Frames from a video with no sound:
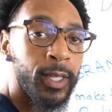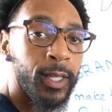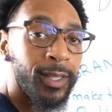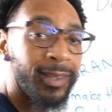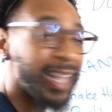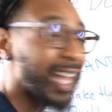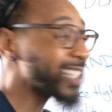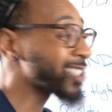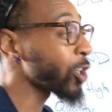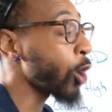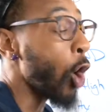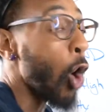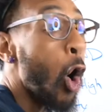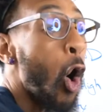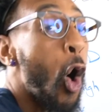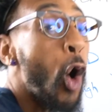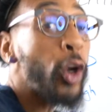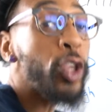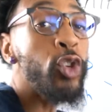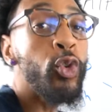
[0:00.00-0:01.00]
That's
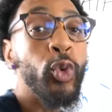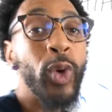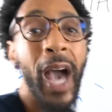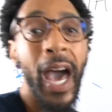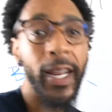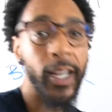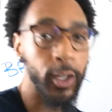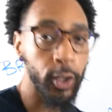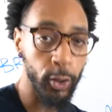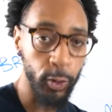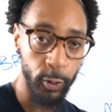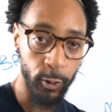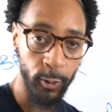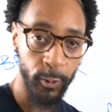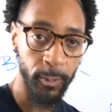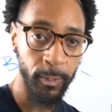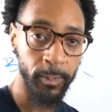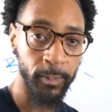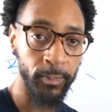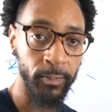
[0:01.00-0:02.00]
all you got to do,
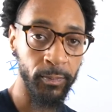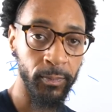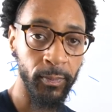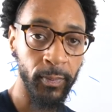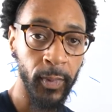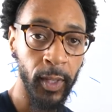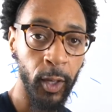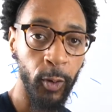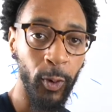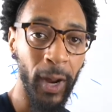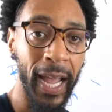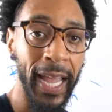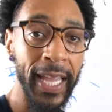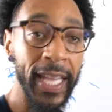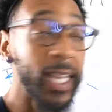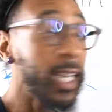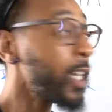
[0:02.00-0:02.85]
right?